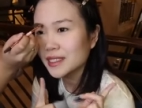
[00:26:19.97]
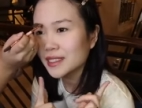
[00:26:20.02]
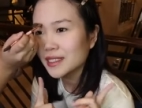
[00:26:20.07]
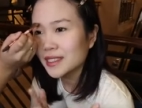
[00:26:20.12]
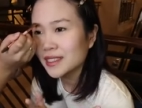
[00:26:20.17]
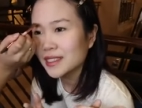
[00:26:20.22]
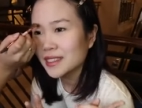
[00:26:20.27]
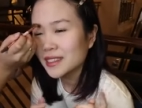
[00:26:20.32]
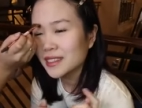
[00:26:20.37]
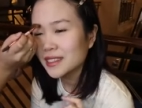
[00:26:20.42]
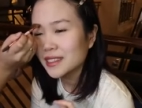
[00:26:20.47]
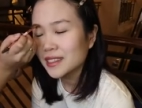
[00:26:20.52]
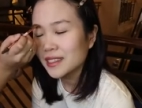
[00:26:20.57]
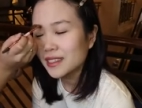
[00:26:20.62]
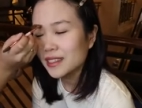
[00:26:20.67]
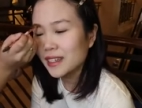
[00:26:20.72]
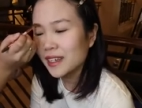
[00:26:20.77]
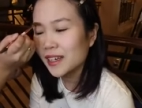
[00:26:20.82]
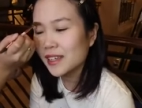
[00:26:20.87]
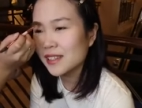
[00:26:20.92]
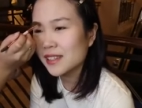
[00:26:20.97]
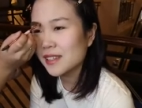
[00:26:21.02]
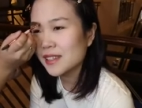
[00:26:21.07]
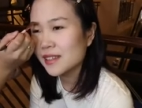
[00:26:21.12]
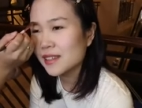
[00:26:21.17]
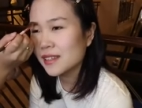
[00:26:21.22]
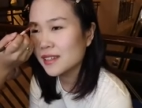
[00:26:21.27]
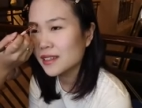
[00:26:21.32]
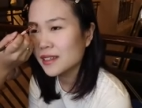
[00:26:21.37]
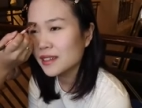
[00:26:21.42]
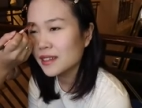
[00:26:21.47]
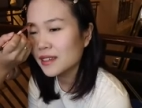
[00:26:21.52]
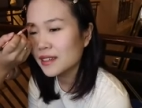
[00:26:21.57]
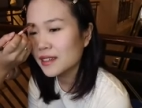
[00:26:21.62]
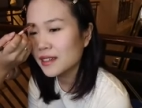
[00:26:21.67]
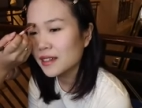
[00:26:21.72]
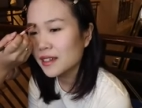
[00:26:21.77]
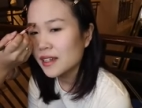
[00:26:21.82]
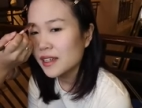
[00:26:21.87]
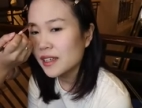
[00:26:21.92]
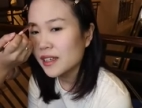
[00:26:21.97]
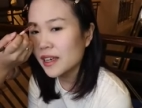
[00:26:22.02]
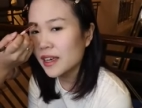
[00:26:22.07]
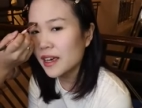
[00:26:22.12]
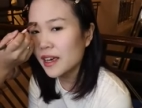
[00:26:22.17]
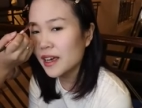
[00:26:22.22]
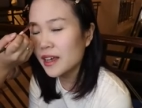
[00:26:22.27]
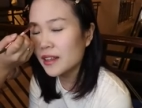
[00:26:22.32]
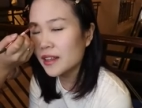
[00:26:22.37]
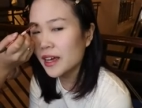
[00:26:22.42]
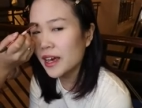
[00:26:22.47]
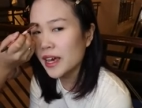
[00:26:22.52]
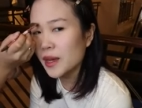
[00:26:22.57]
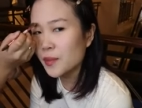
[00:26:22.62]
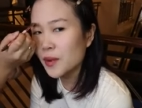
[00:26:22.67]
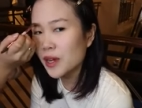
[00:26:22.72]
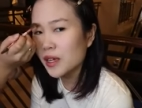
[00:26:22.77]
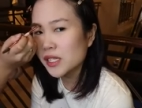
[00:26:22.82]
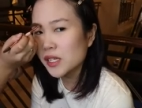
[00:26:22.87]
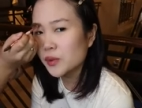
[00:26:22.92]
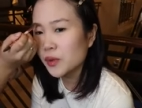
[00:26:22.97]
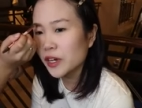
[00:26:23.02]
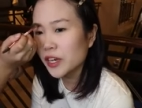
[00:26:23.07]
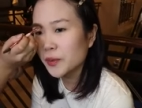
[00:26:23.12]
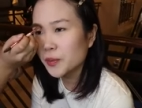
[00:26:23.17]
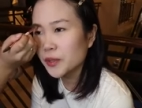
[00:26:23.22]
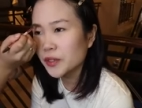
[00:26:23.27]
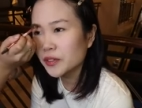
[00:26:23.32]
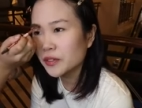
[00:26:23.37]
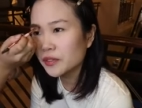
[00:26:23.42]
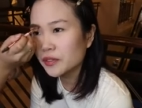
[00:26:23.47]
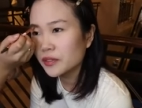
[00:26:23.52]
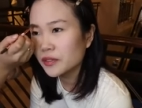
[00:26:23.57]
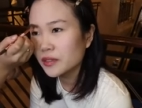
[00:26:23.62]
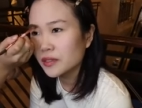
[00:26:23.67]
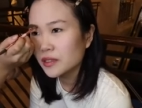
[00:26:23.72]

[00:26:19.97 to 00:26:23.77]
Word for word: Question. Yes. Waterproof po? Yeah, the eyebrows are waterproof.